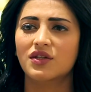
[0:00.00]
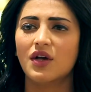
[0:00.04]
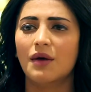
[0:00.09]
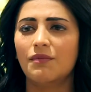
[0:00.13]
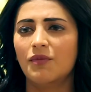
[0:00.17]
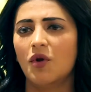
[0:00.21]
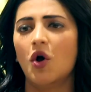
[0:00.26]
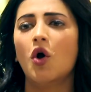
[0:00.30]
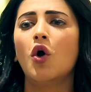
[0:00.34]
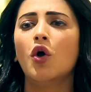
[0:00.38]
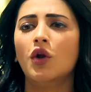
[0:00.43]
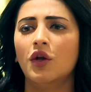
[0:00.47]
So
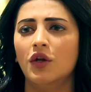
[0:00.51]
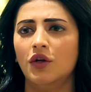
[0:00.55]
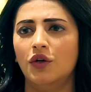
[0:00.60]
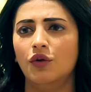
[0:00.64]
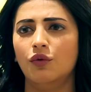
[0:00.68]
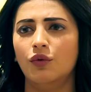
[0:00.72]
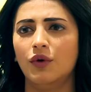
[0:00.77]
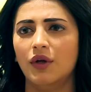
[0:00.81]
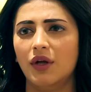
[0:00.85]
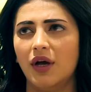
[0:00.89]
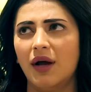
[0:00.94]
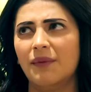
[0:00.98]
I'm not going to
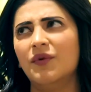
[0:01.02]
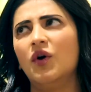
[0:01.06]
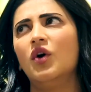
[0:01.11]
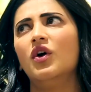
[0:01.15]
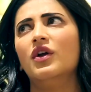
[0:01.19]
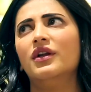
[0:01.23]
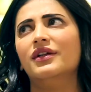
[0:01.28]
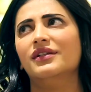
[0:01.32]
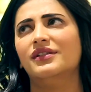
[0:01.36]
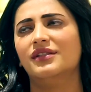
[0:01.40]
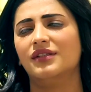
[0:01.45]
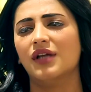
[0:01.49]
do it. I'm not
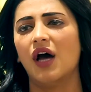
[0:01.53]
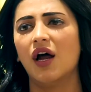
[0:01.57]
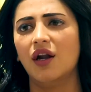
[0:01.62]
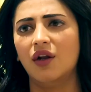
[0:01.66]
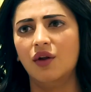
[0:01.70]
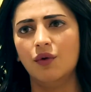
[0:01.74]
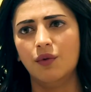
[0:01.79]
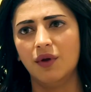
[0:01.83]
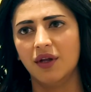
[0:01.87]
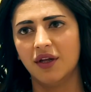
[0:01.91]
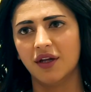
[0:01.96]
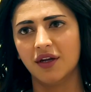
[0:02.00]
going to
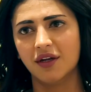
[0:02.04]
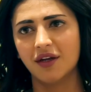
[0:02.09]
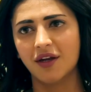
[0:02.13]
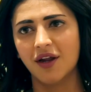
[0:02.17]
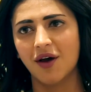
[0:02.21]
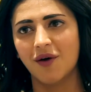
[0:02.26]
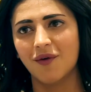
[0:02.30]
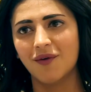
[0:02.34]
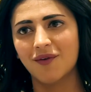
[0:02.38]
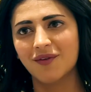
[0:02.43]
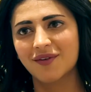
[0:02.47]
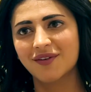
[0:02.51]
start doing it
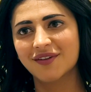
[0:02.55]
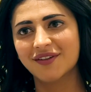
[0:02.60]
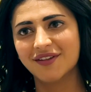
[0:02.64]
now.